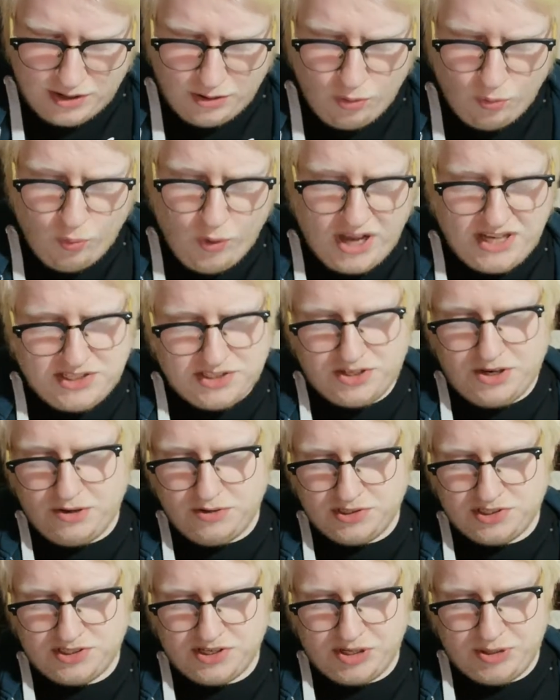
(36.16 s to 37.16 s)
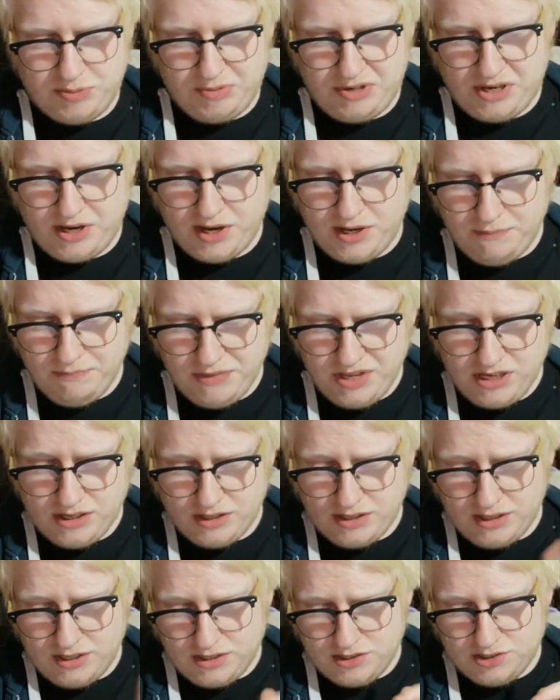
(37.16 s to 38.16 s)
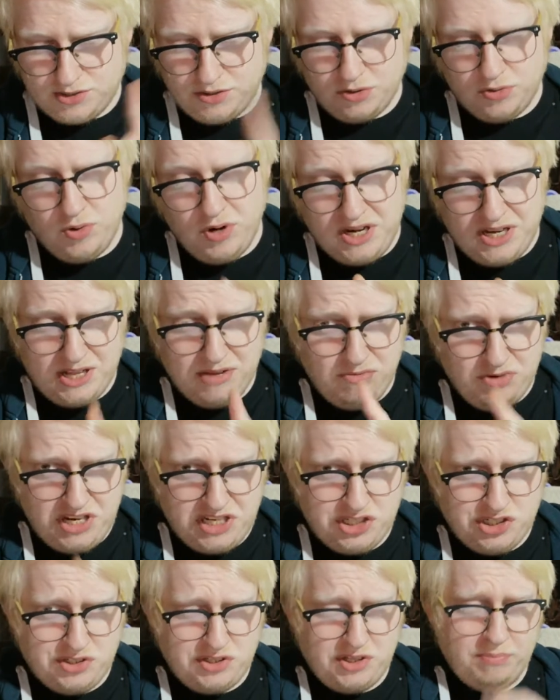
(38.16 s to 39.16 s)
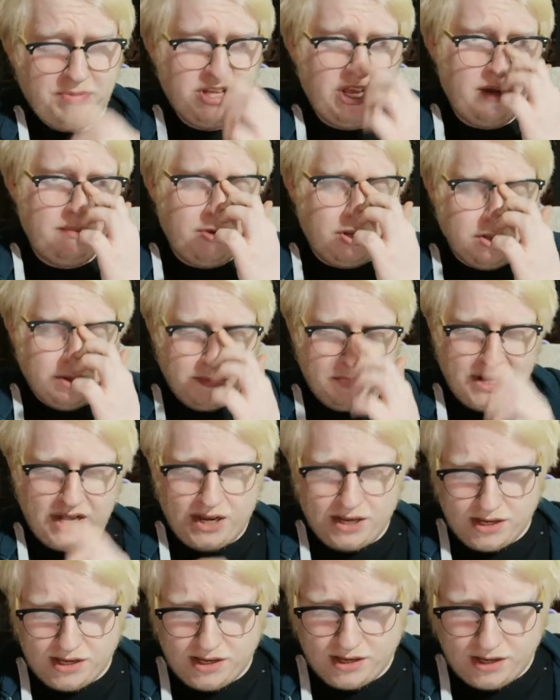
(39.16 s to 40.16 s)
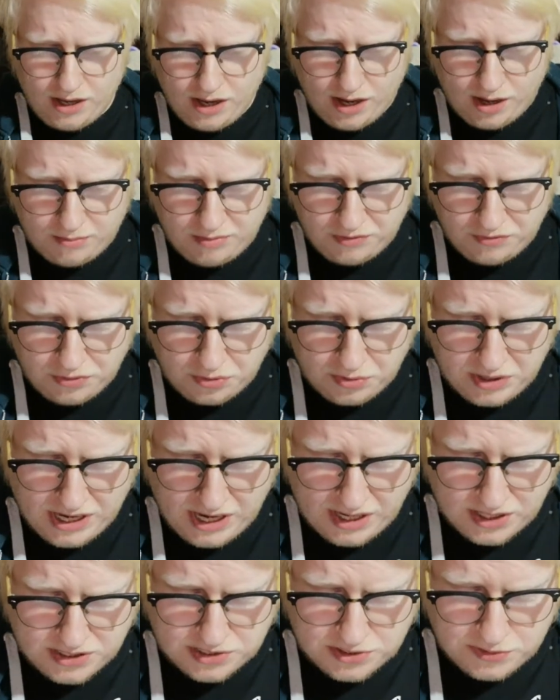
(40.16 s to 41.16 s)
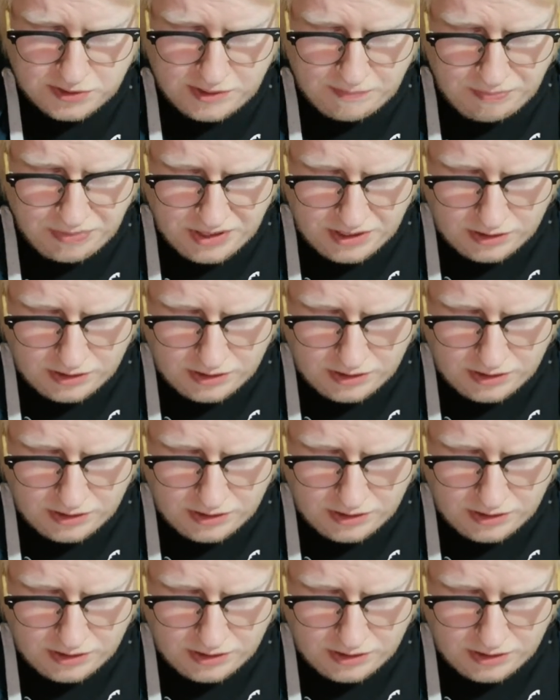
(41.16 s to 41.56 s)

West Coast IPA. So I'll quickly read you the blurb on the back uh, before we get into it.